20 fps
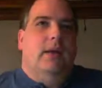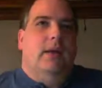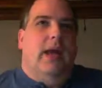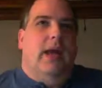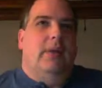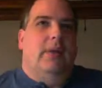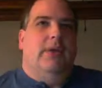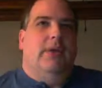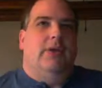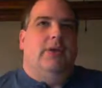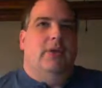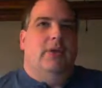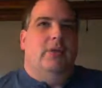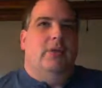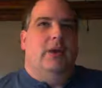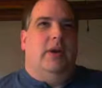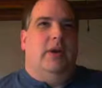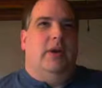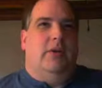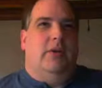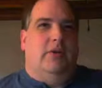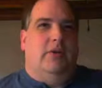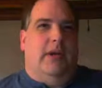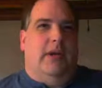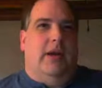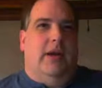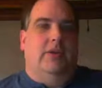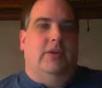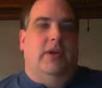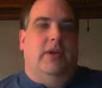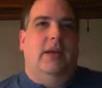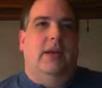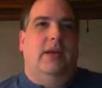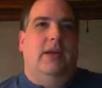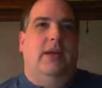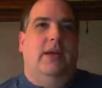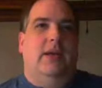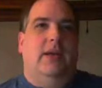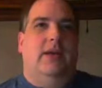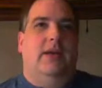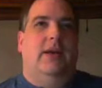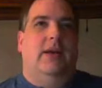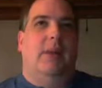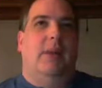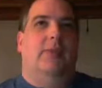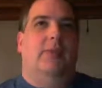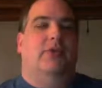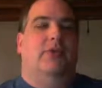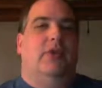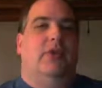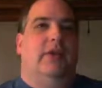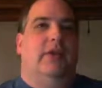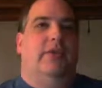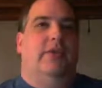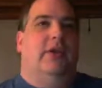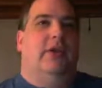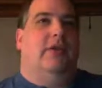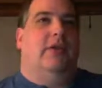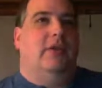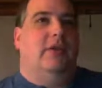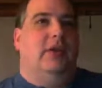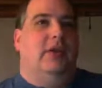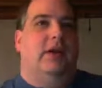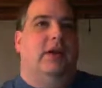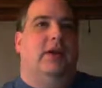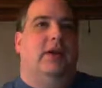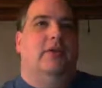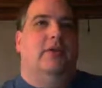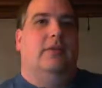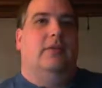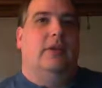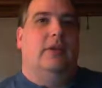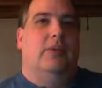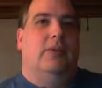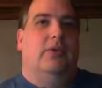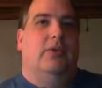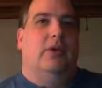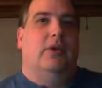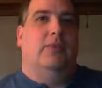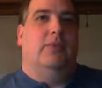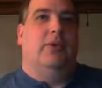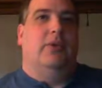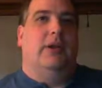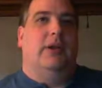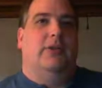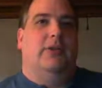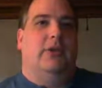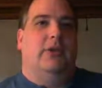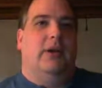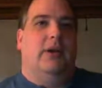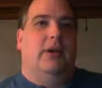And we don't want to do that. I'm just trying to think of the appropriate